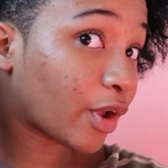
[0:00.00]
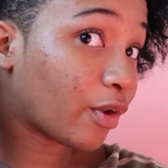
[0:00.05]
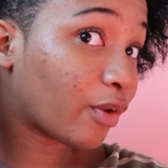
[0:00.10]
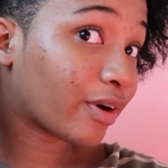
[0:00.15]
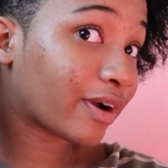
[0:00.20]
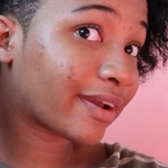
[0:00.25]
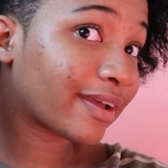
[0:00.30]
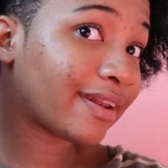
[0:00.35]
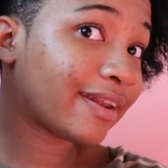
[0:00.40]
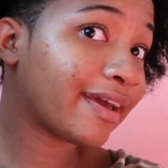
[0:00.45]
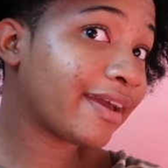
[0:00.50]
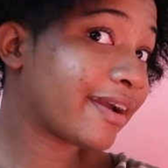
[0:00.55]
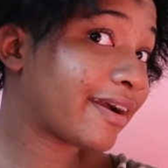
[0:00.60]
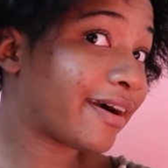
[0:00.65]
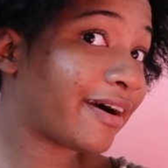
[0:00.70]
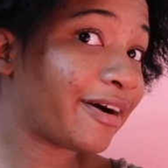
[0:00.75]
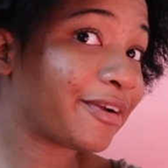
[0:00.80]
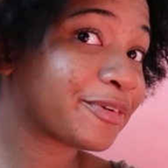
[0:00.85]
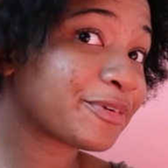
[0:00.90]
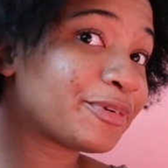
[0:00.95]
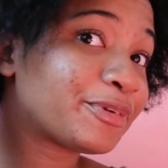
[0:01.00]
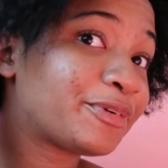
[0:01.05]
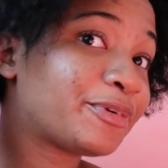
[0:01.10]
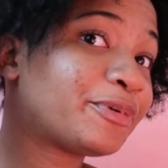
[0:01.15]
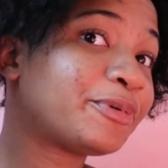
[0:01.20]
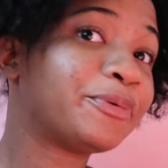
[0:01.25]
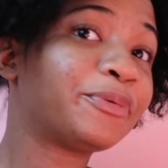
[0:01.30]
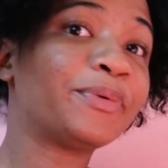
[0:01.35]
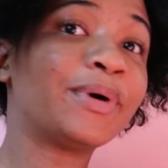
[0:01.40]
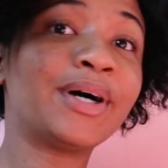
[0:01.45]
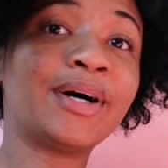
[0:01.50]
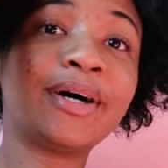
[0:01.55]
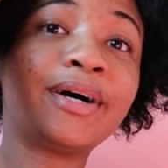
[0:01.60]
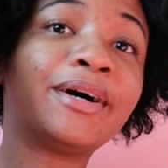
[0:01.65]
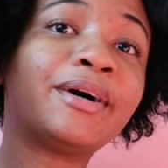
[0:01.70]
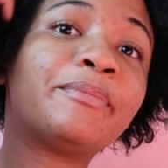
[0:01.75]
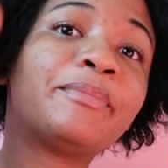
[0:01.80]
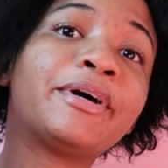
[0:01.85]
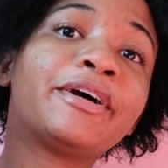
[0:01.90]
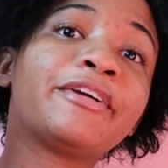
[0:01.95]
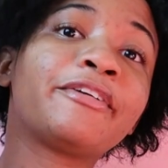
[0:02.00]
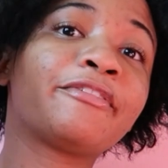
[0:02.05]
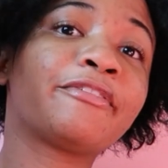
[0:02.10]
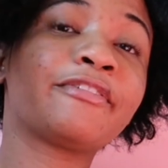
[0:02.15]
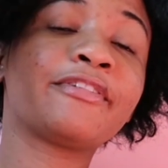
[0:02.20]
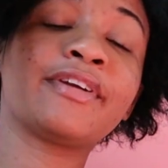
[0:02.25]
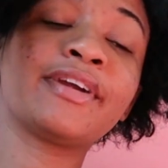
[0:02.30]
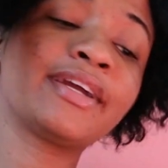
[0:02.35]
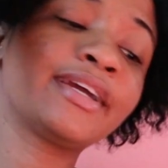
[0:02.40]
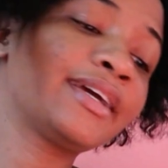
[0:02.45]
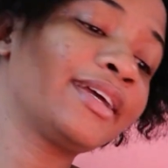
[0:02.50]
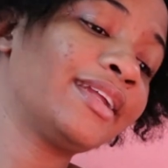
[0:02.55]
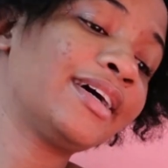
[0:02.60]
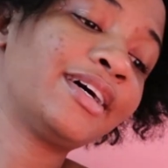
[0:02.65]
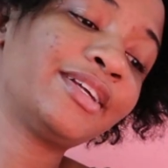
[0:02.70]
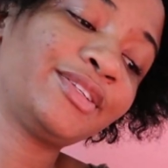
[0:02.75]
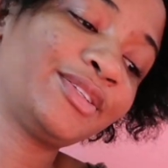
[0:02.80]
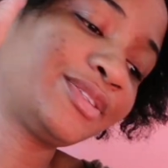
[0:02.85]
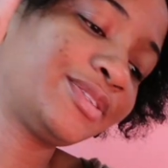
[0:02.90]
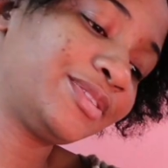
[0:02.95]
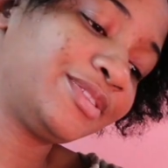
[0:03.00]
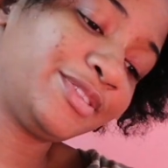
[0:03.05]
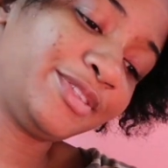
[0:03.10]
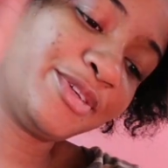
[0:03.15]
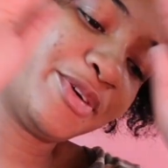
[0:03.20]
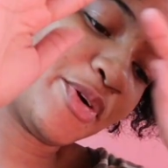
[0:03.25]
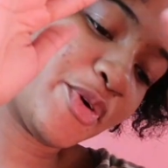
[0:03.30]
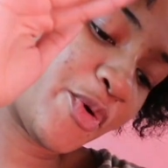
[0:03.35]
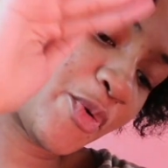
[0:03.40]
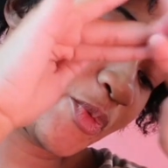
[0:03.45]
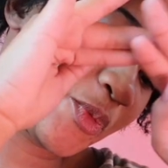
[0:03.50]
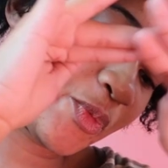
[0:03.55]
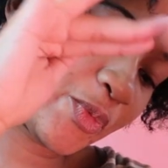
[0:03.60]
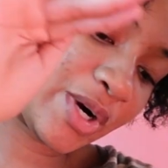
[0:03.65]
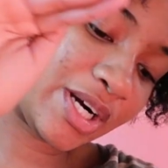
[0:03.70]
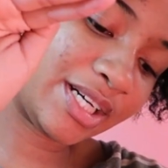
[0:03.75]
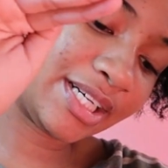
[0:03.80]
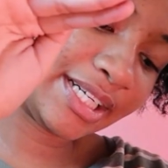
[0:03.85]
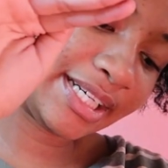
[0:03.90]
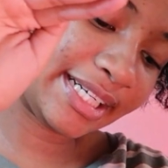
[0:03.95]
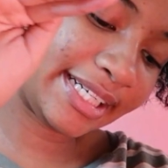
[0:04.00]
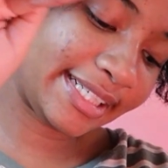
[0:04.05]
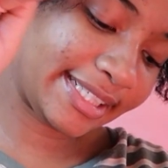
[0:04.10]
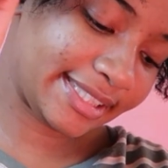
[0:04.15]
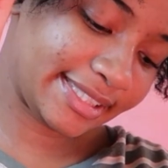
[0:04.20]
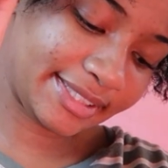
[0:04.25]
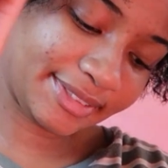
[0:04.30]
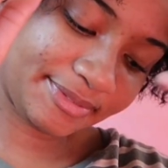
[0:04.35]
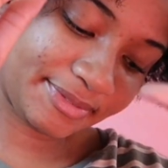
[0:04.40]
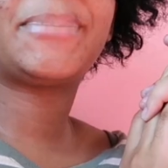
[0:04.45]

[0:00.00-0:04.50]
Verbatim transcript: Looking like I don't know why, my friend. I don't know why.